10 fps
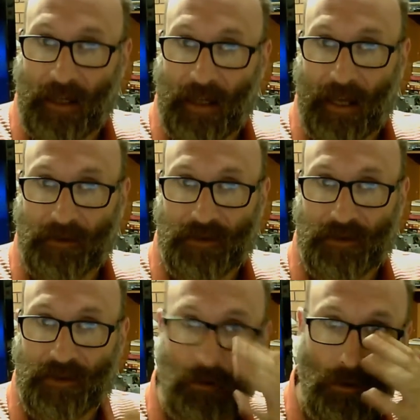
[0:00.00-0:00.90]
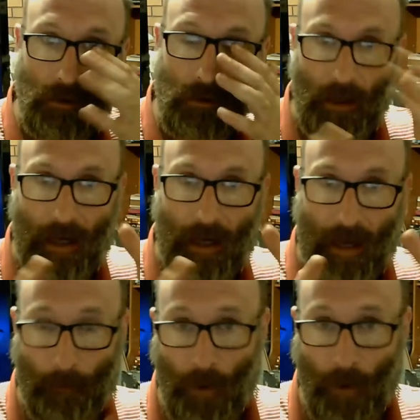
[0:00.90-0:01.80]
guns at
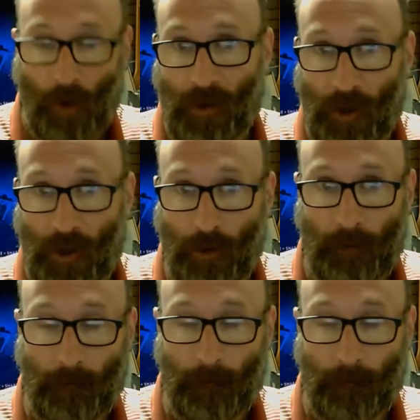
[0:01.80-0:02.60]
the bottom of the unit,